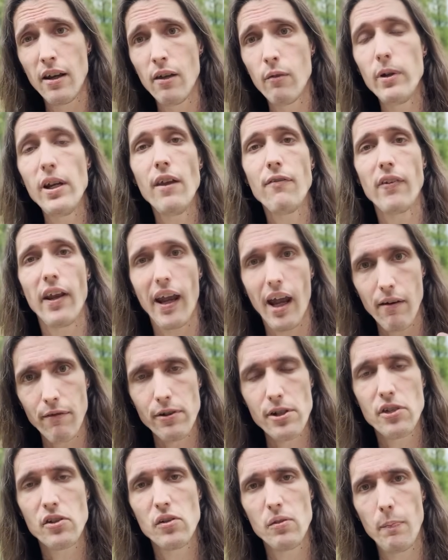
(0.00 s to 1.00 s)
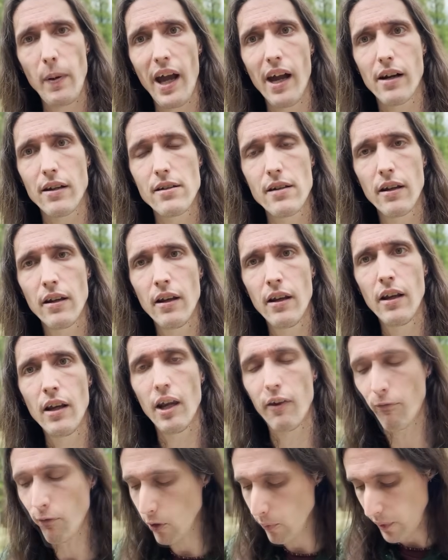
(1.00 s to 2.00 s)
We have to have respect.
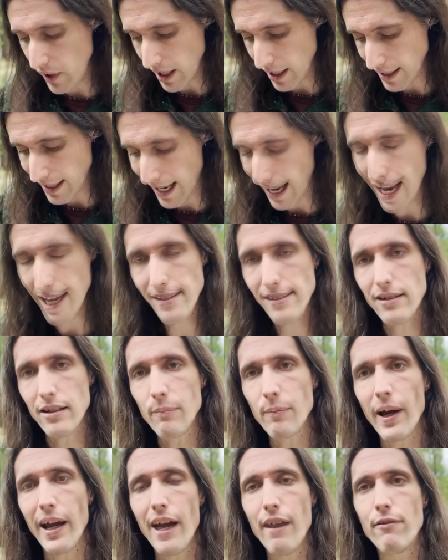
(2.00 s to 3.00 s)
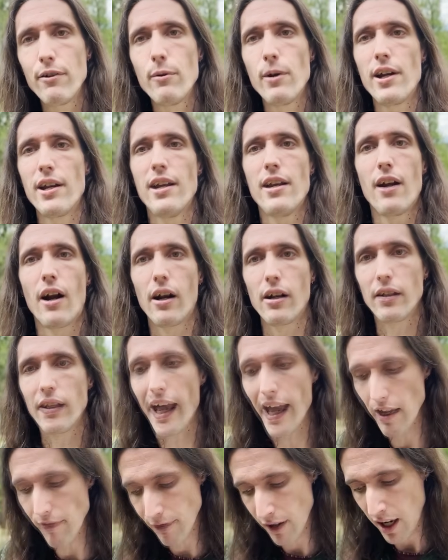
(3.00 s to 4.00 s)
If we're being gaslit by everyone in our
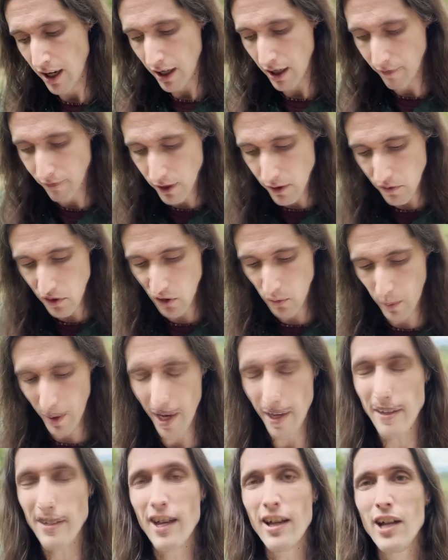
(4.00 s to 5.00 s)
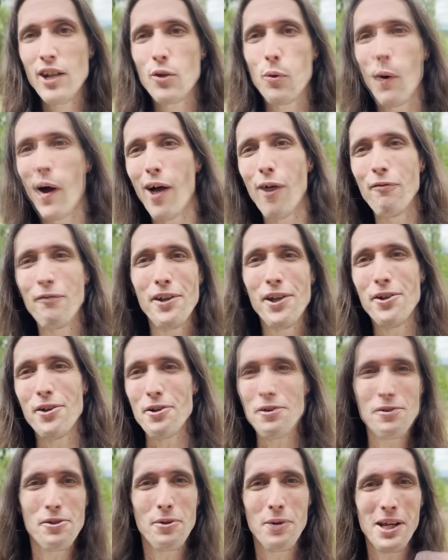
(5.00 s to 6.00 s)
life, if you've spent 12
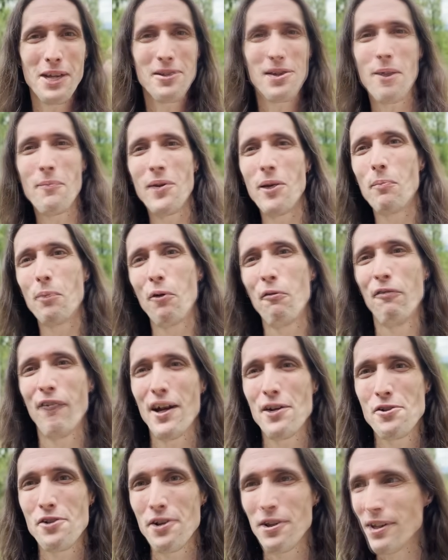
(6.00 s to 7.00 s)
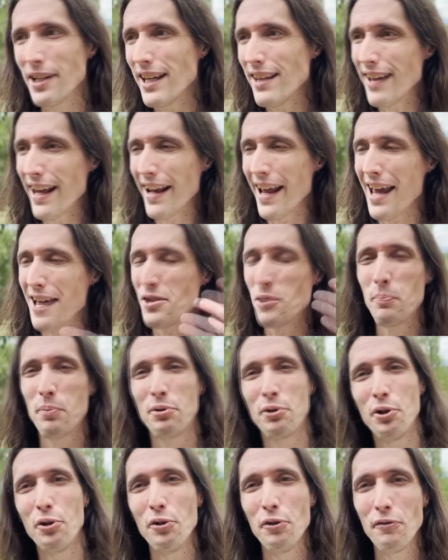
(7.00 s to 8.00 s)
years doing something professionally that has
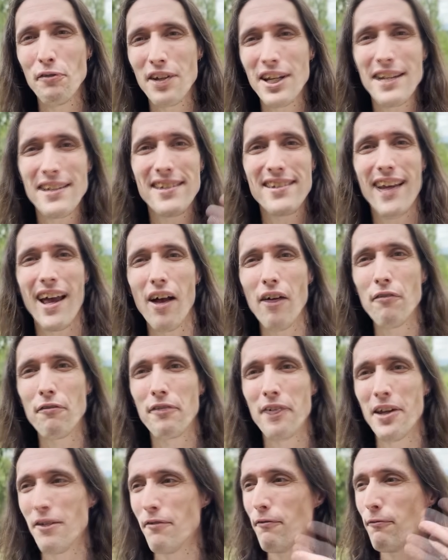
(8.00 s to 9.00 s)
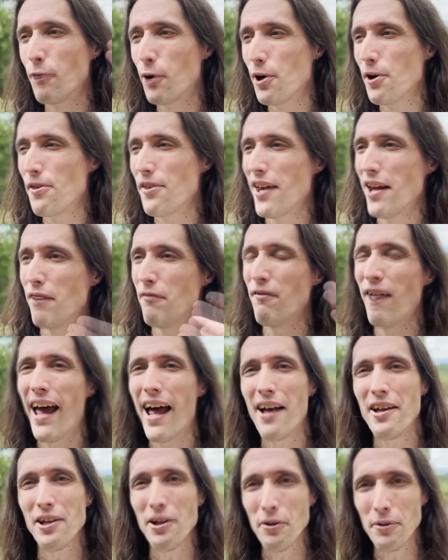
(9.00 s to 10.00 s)
proved itself in worth and
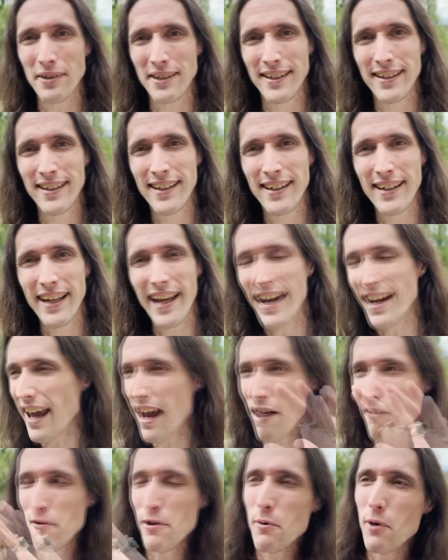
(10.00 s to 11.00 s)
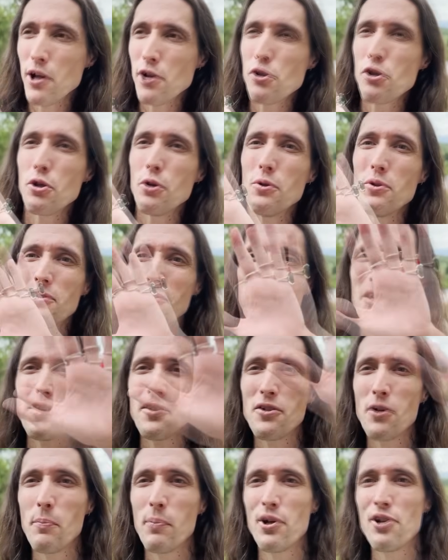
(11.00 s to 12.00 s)
value, and everyone chooses
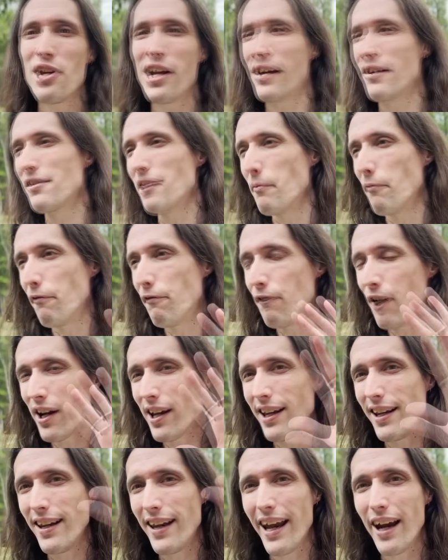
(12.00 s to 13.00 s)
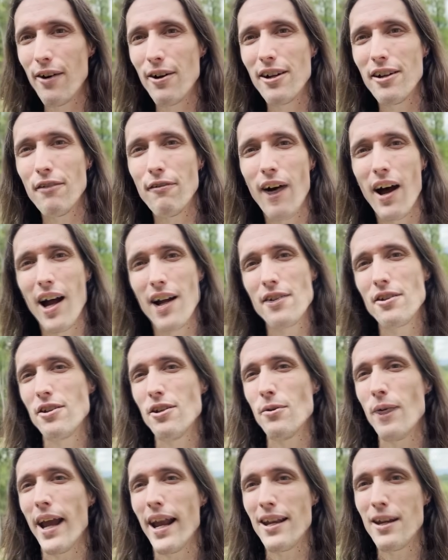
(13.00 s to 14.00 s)
to project some fucking narrative onto
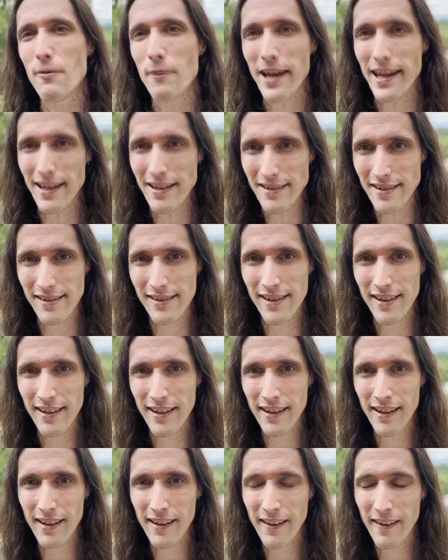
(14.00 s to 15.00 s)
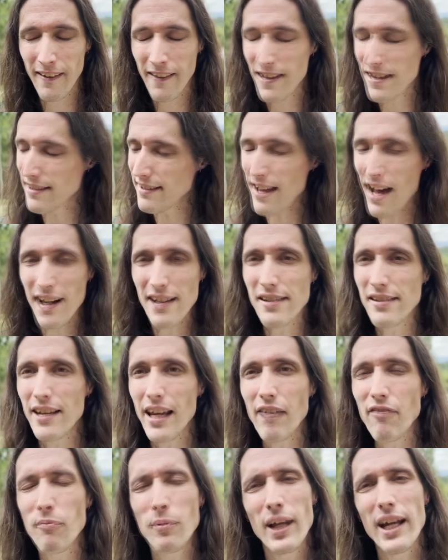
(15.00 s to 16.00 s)
you anyways, it's not a
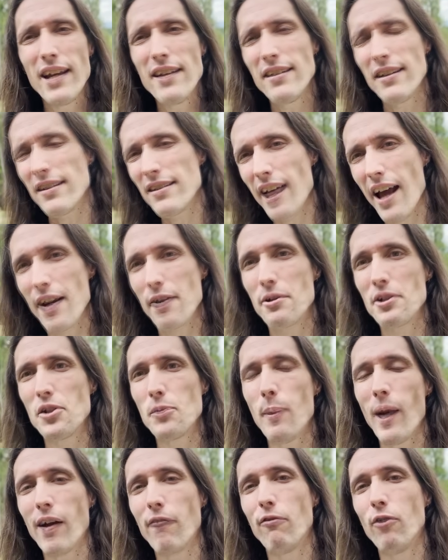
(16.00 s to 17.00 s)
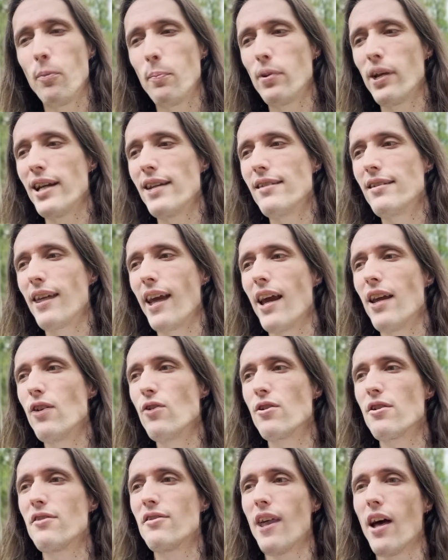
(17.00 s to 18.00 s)
safe place. It's not a respectful place. Get
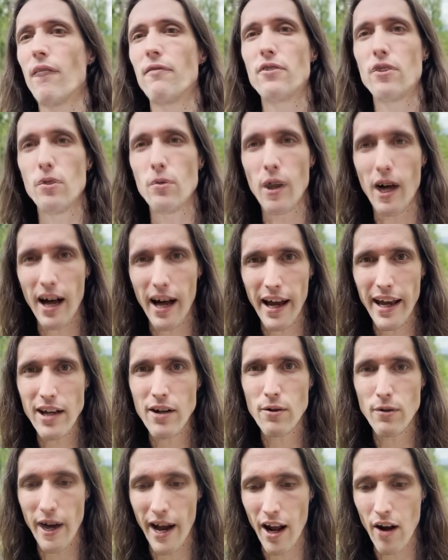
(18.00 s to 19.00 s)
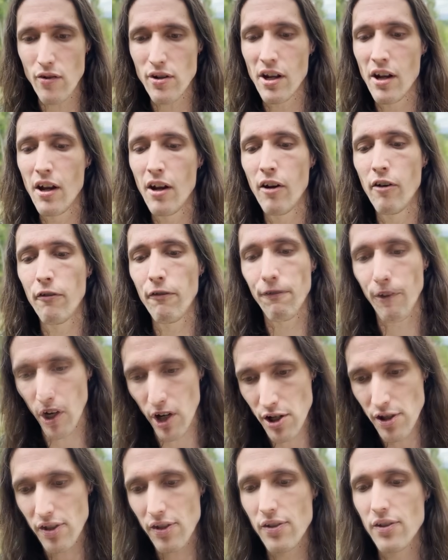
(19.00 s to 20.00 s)
yourself to high ground
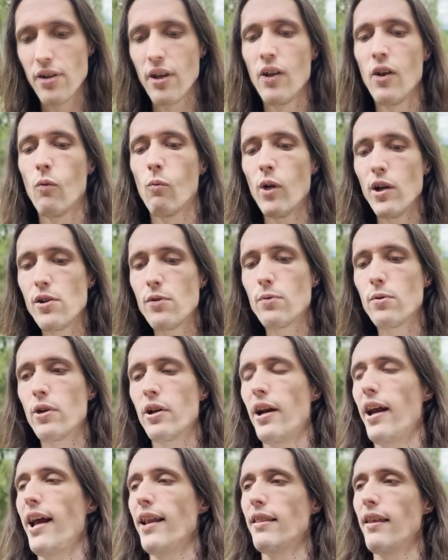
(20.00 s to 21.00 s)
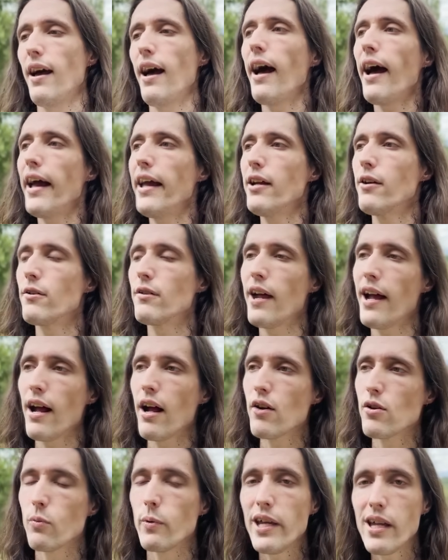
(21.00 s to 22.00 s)
first. Once we're at the high
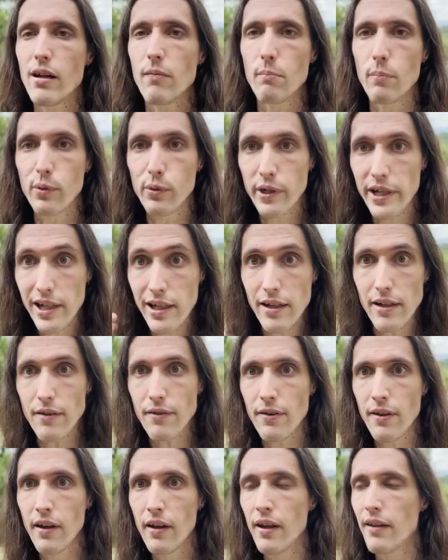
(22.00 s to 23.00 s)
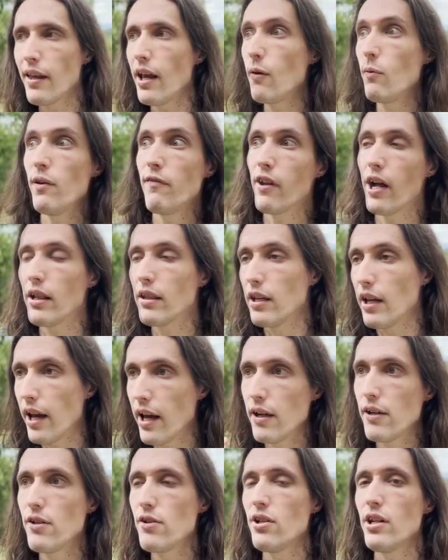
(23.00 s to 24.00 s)
ground, we can breathe. Then we've got the
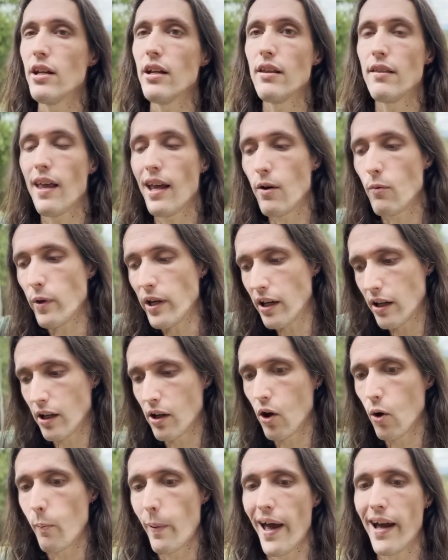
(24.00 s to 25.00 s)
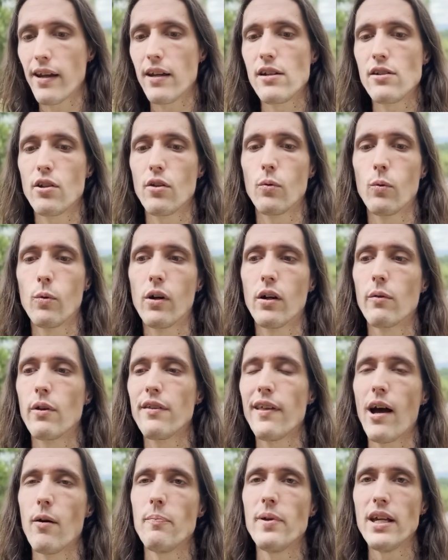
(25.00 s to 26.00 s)
energy. Then we can go back into the world
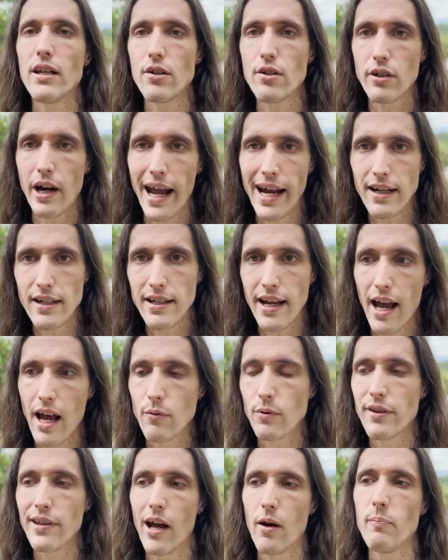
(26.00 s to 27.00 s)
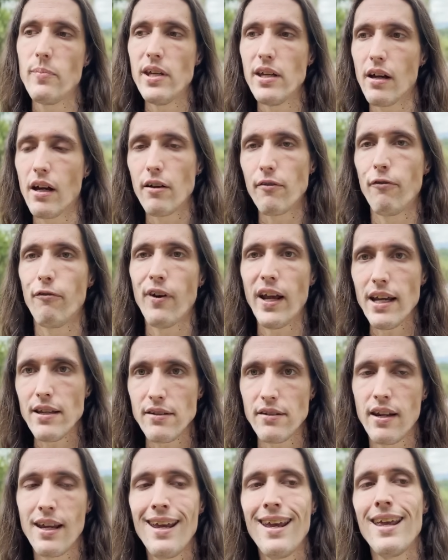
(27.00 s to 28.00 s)
without being dragged down, without being
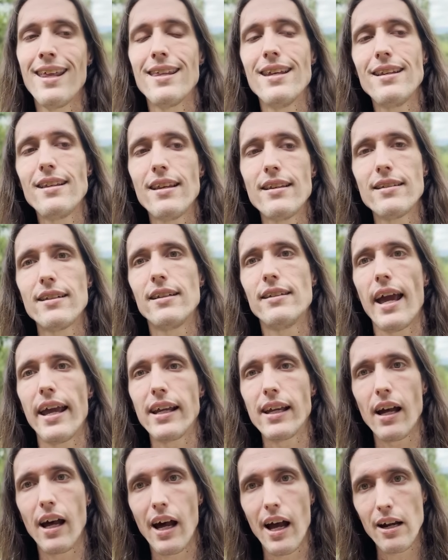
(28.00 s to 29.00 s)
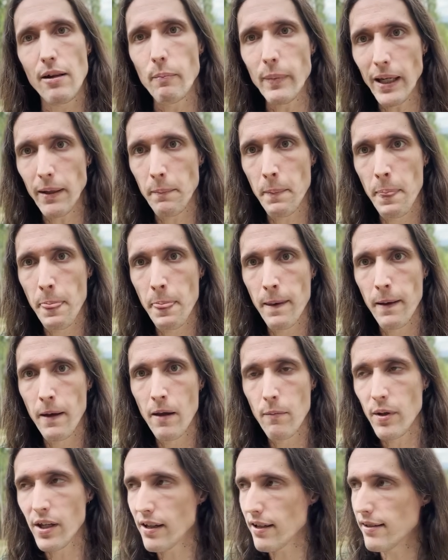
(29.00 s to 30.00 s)
unfazed. This is a dichotomy.
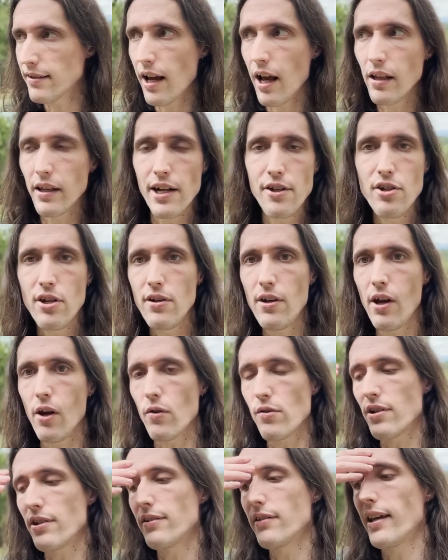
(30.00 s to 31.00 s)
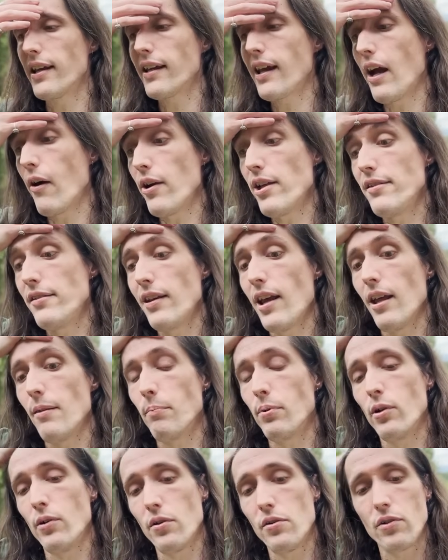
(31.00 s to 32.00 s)
Because I'll let you know, just like how I said,
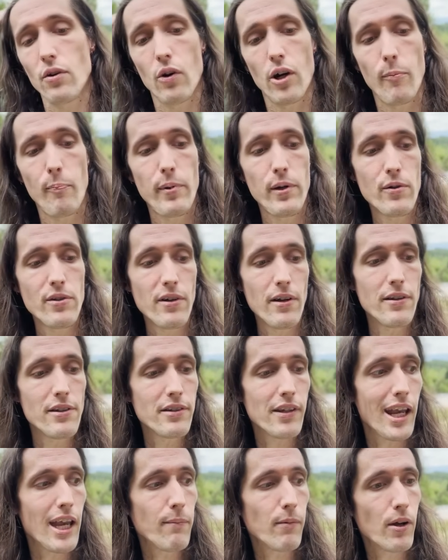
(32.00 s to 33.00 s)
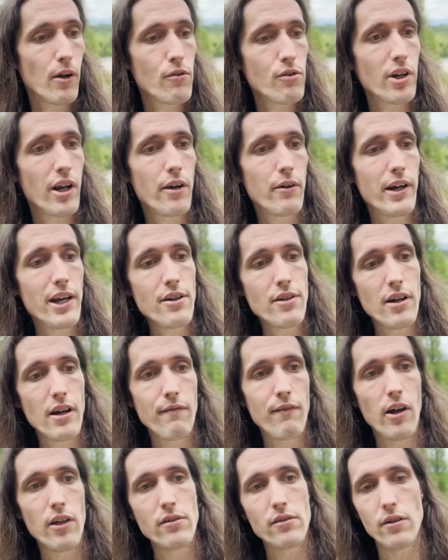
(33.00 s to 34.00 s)
Pluto Scorpios are the scapegoat generation. I've
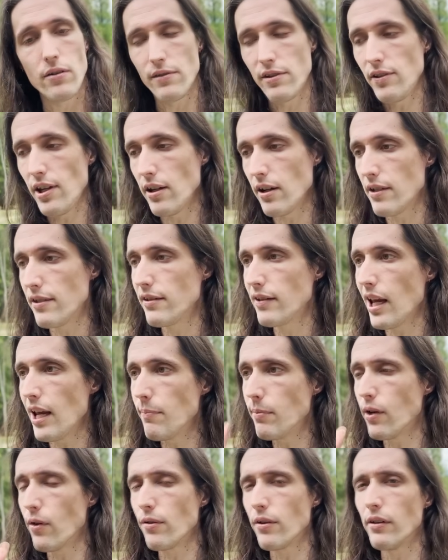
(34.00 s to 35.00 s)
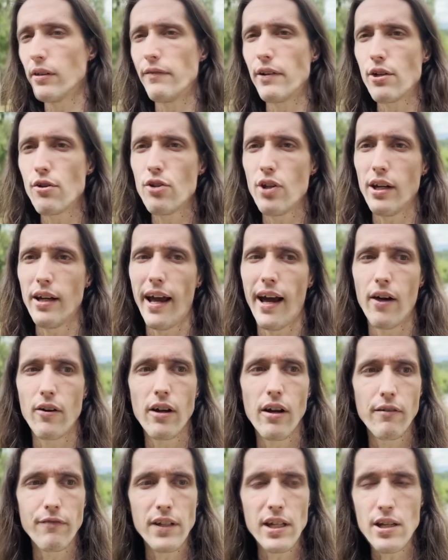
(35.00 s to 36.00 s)
also seen us scapegoat the living shit out
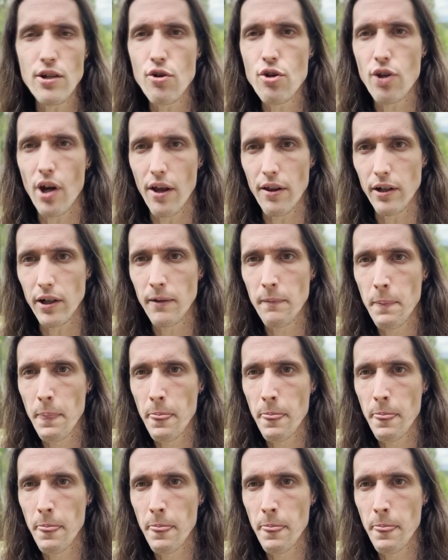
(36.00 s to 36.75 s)
of each other.